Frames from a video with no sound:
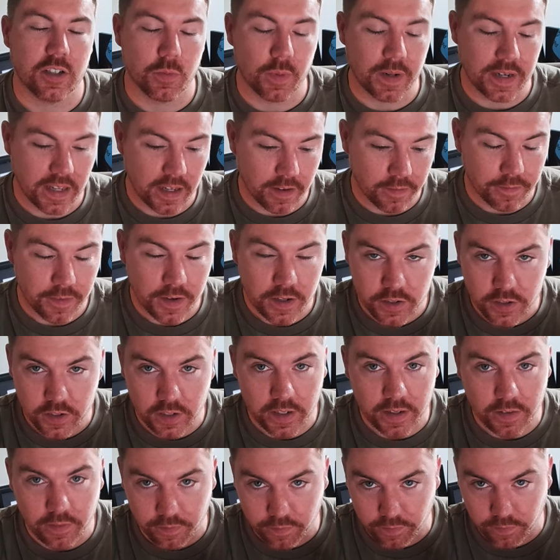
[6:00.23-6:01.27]
when he
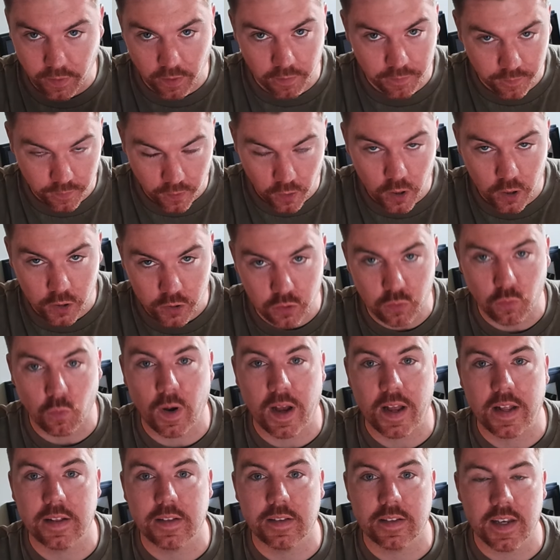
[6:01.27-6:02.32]
officially first
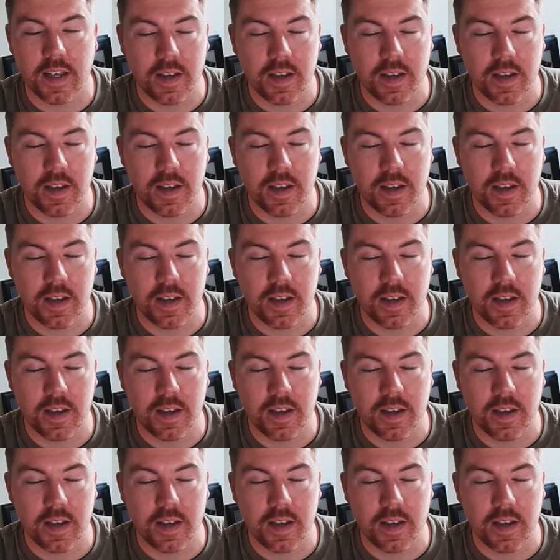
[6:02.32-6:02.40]
went,